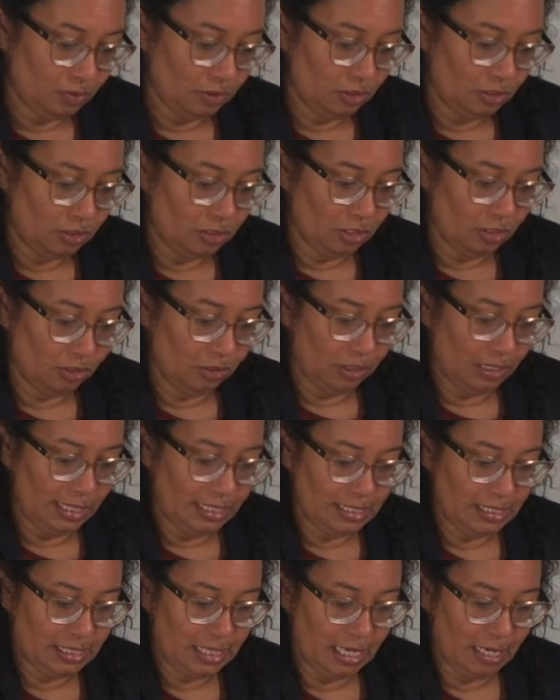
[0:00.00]
So
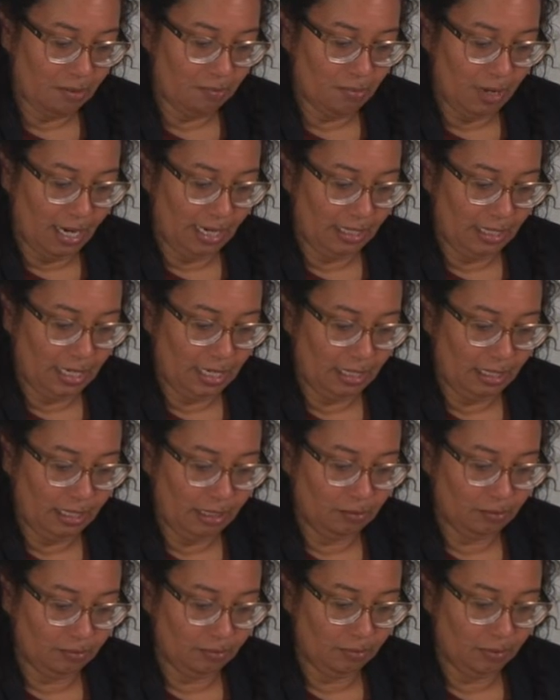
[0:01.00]
let's say my
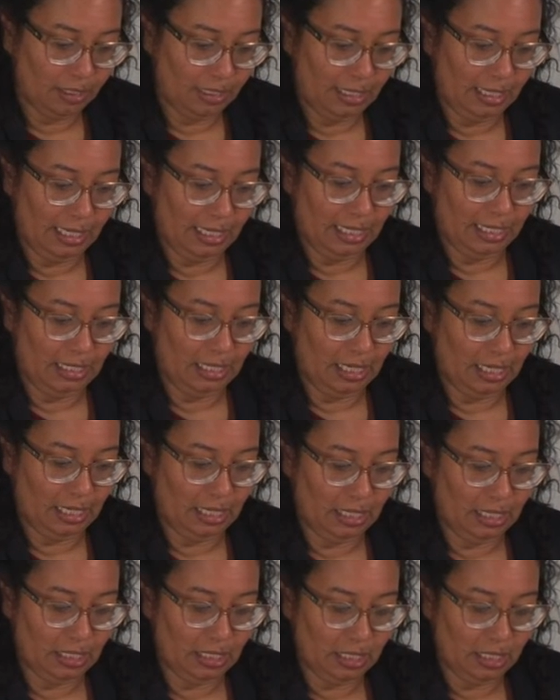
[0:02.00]
name, and
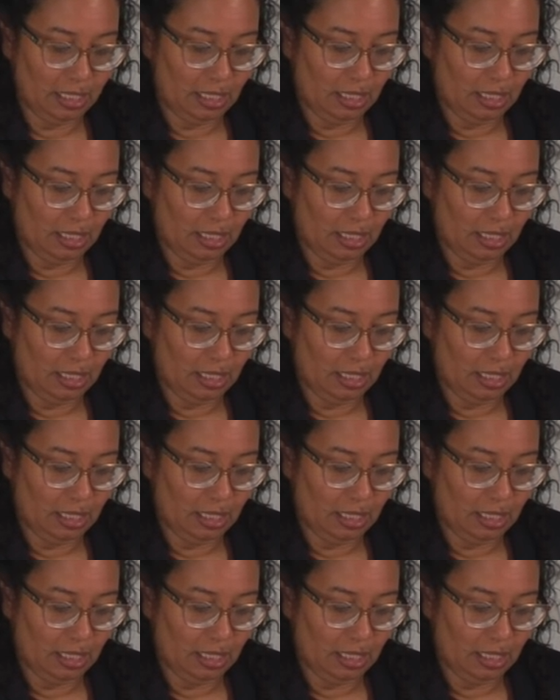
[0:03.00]
then